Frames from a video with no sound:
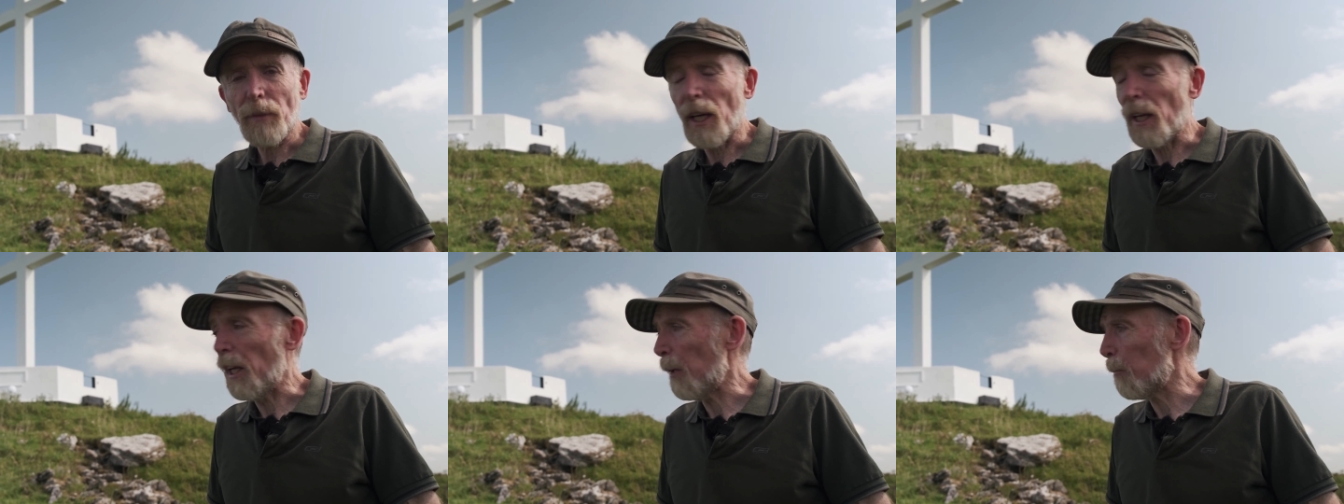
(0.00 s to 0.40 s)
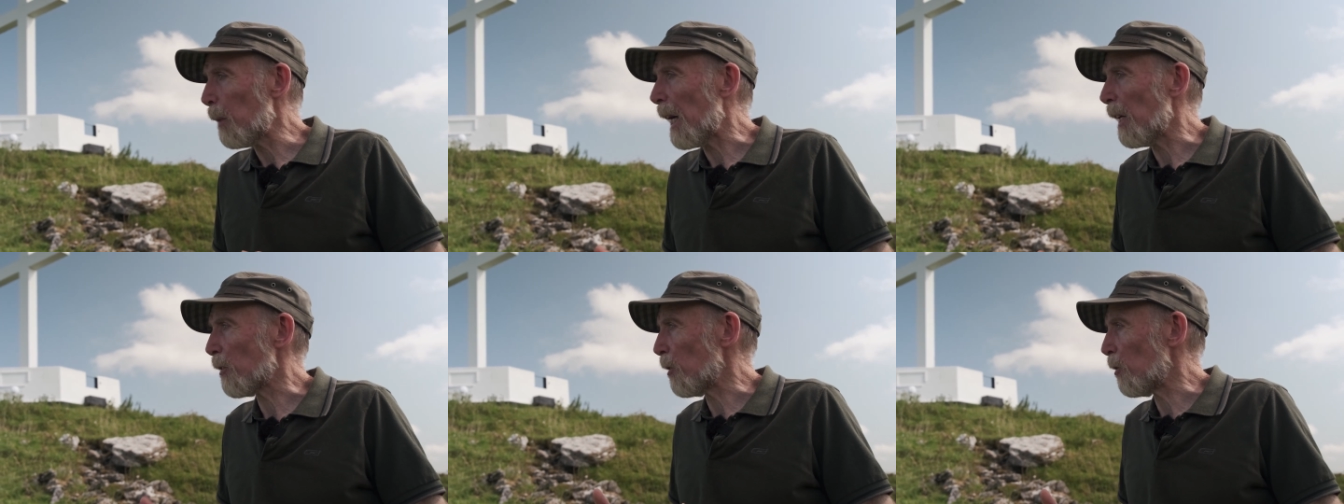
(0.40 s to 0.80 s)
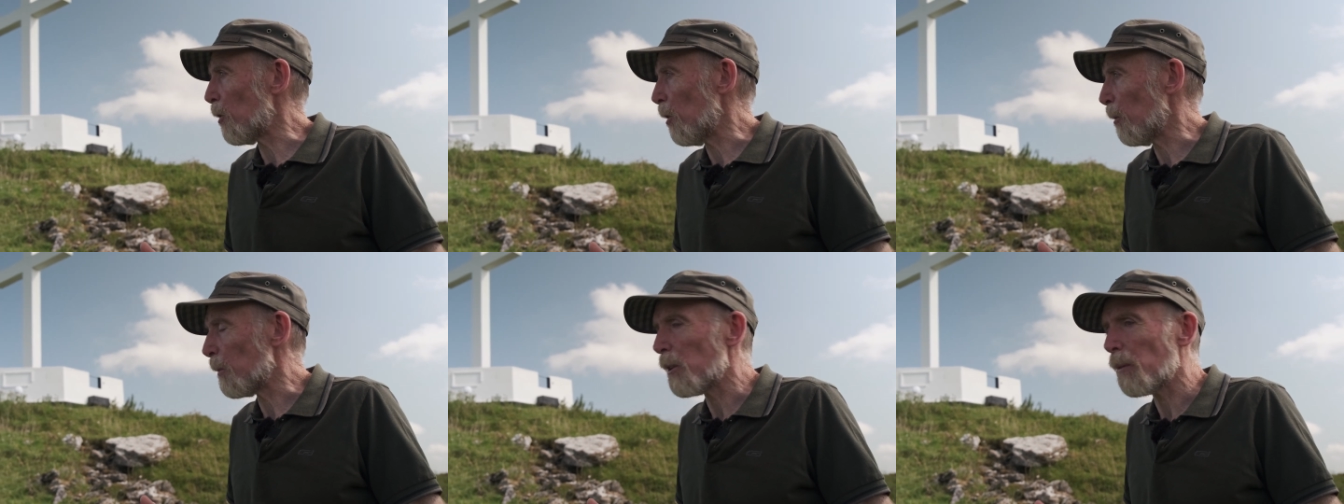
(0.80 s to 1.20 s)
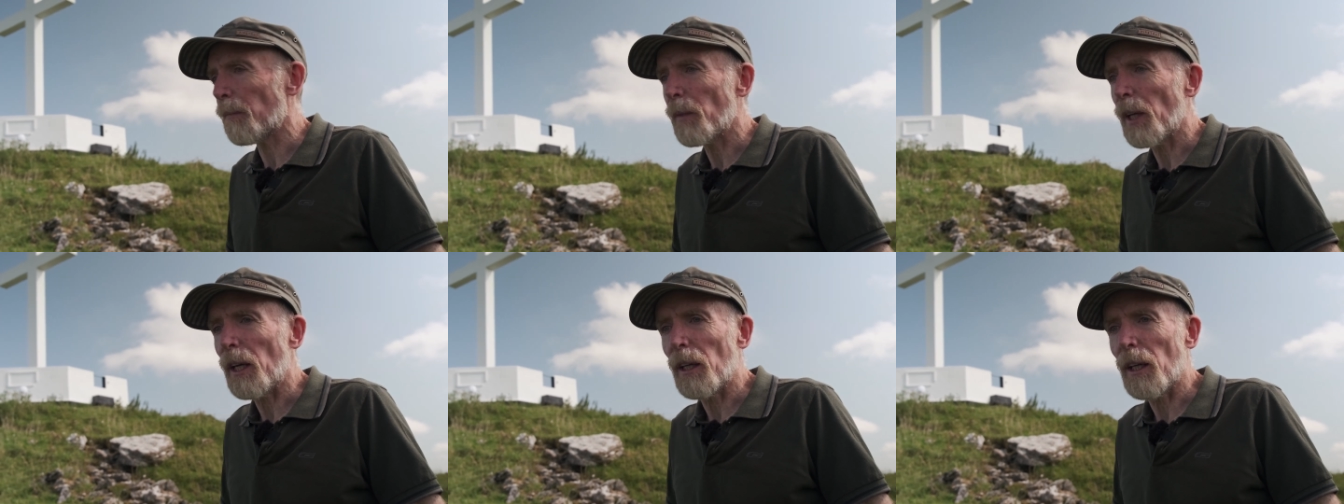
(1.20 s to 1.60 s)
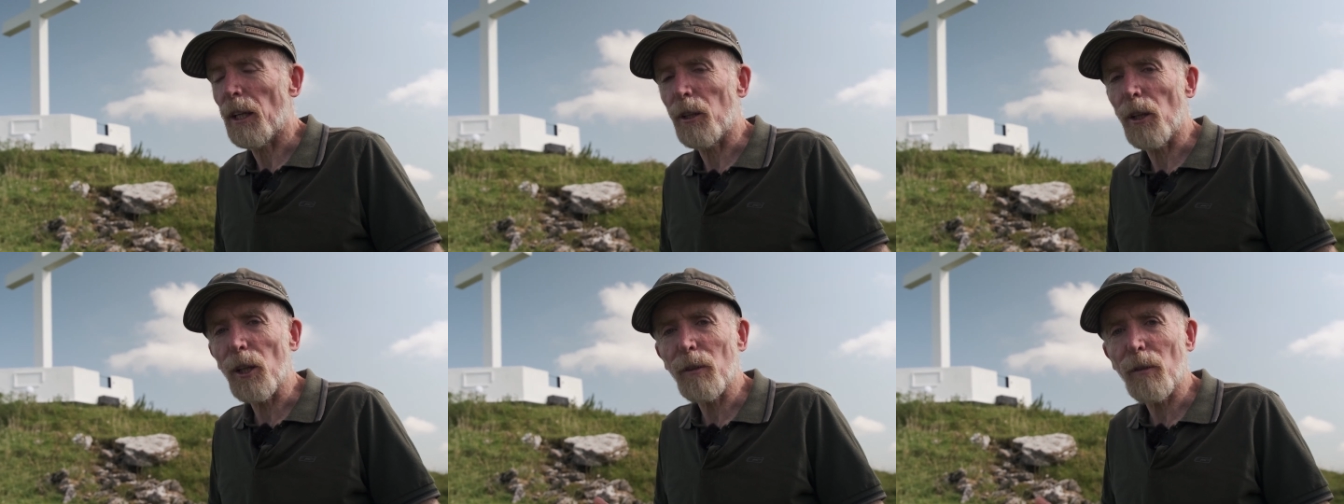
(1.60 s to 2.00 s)
And then passage tombs. A
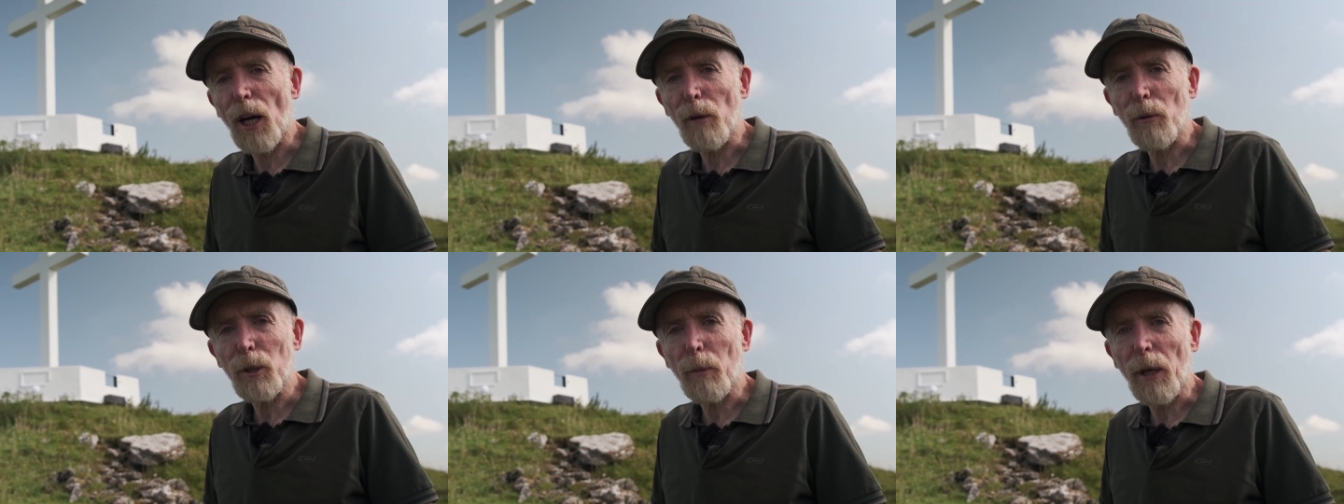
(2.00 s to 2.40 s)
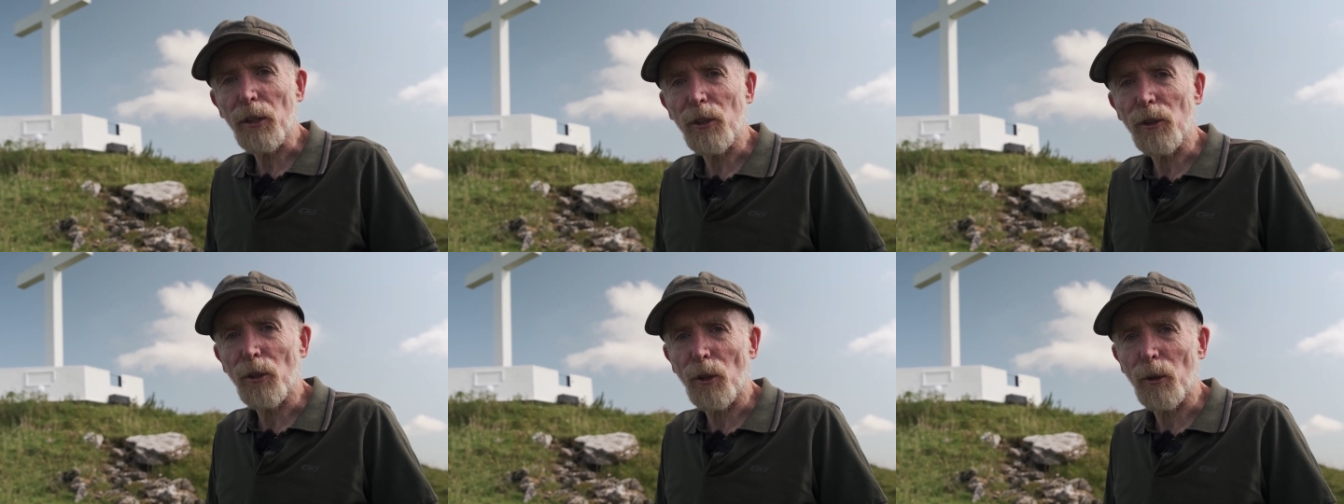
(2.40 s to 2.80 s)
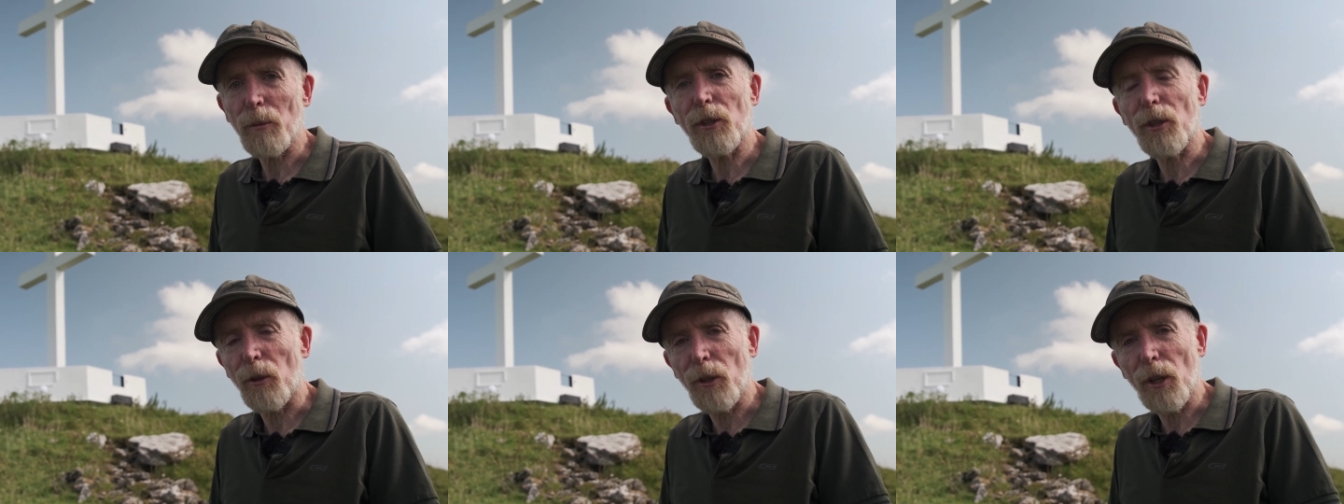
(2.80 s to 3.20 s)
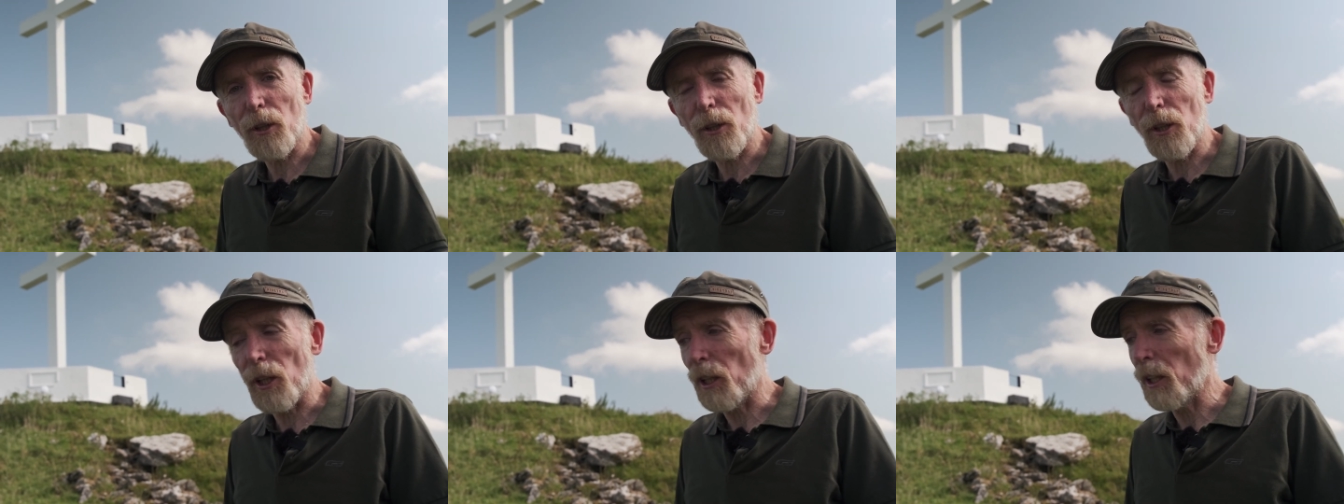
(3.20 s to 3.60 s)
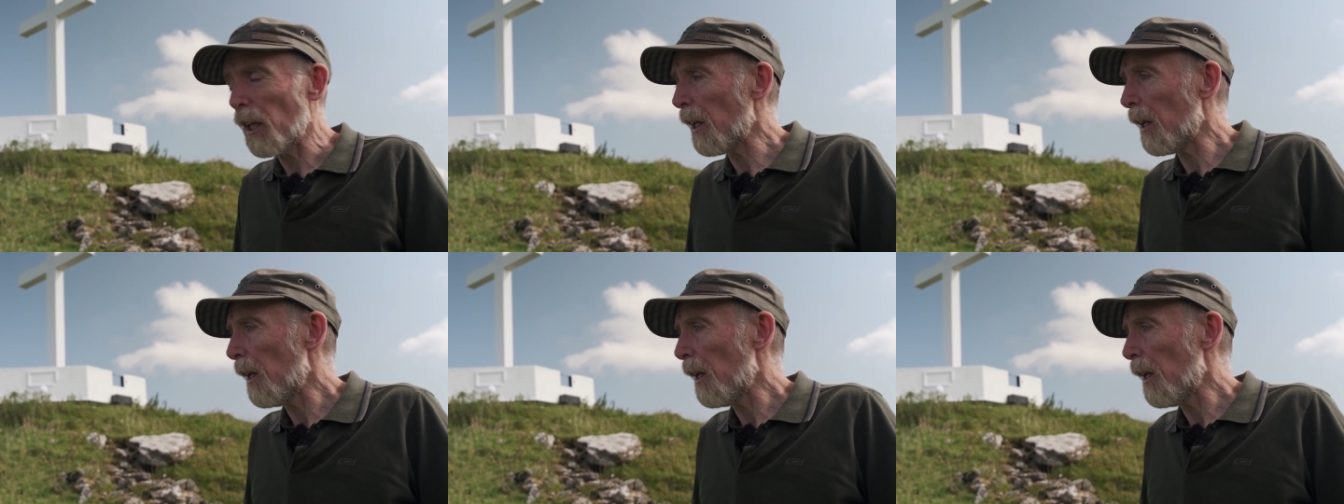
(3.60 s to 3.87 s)
lot of Irish passage tombs, though not all,